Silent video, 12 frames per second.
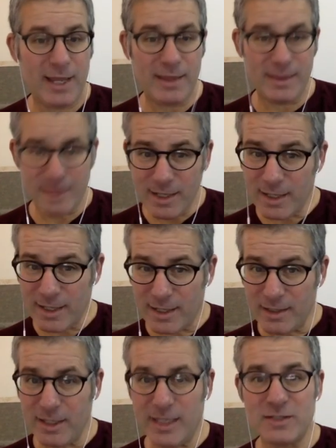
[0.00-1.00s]
And
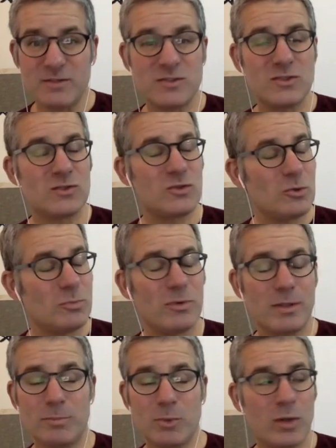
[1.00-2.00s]
then it's
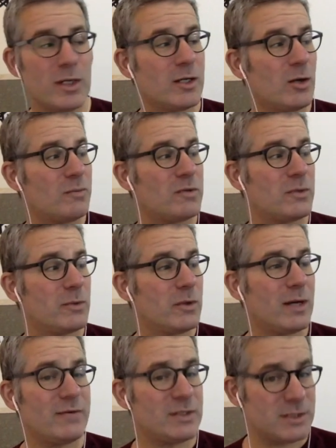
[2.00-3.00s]
super important, and hopefully
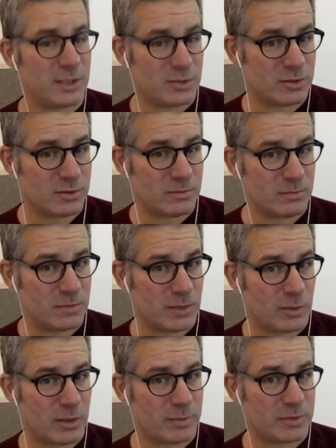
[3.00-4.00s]
we'll have a teacher
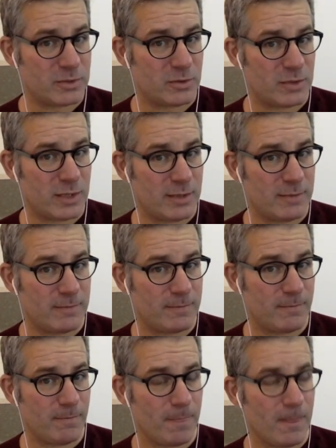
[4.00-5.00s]
that will help us do that.
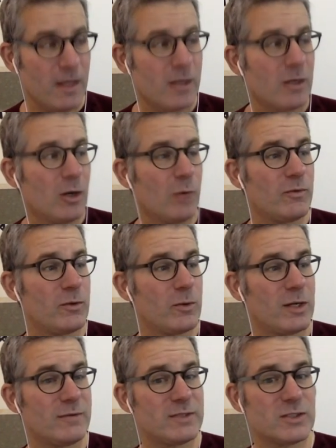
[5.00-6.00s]
Hopefully
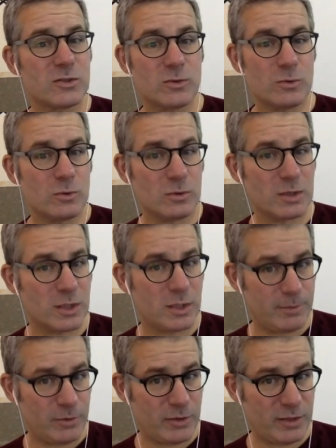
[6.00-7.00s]
we'll have a school, a
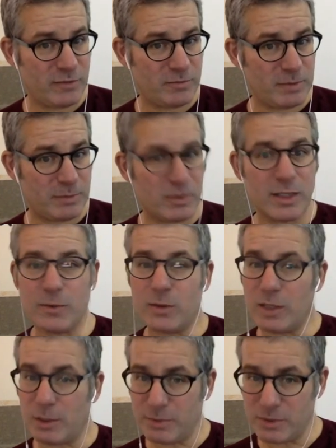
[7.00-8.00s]
community of people that
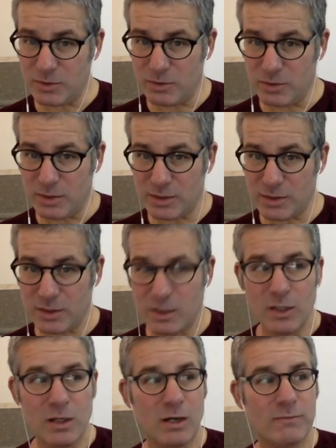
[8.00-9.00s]
will help us do this.
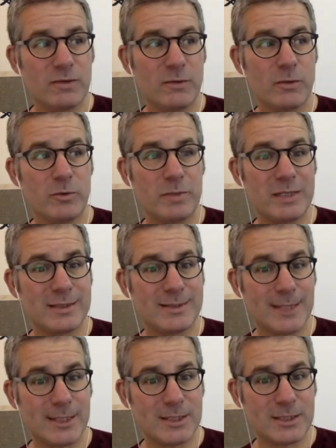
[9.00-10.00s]
Hopefully we'll be in
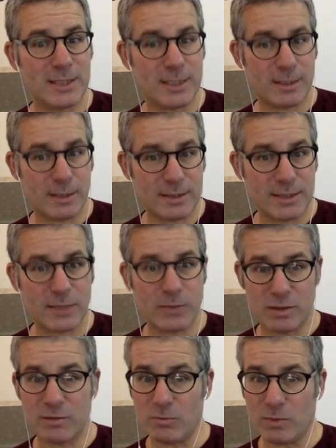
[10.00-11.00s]
contact
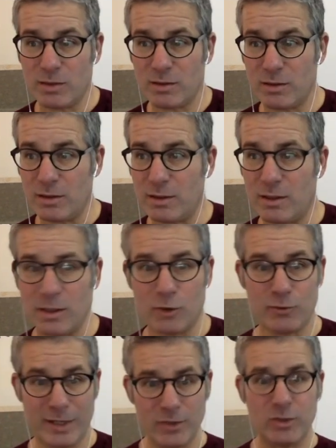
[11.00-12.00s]
with a
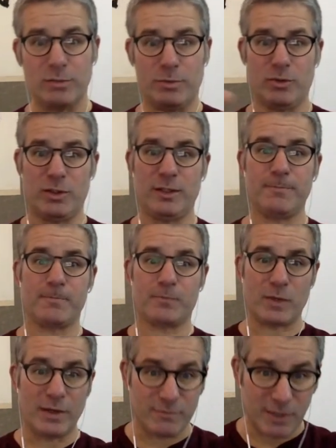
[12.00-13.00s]
greater community
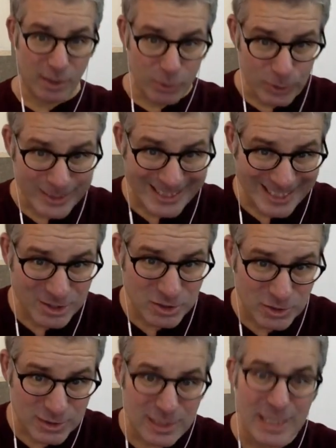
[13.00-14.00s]
of other
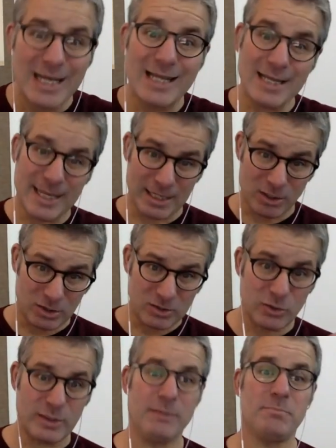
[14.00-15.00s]
teachers that can
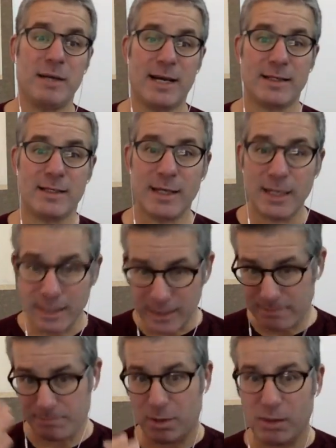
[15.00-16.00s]
also impact that
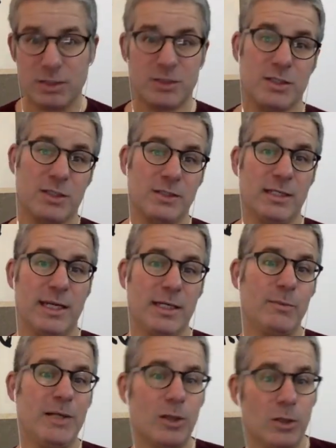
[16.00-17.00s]
polish us.
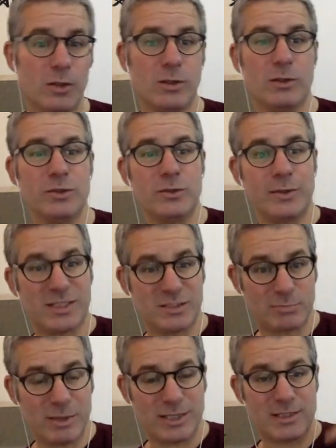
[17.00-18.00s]
And we learn to
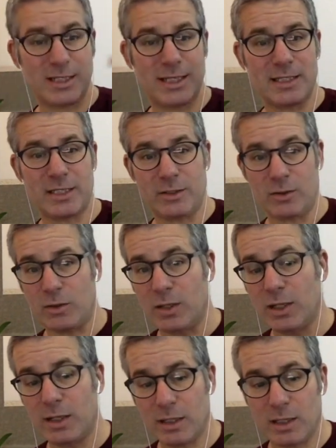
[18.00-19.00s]
express Aikido
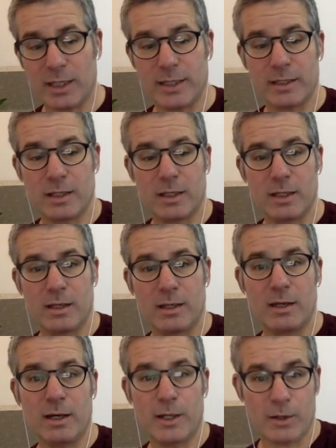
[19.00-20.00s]
like
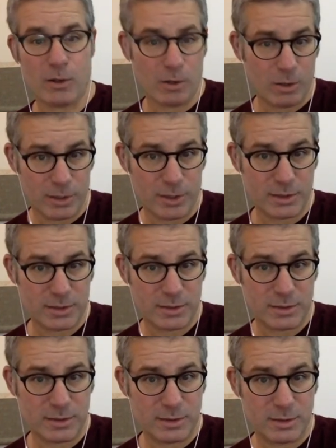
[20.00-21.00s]
an
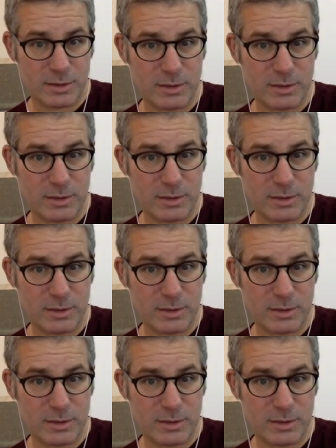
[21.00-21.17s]
artist.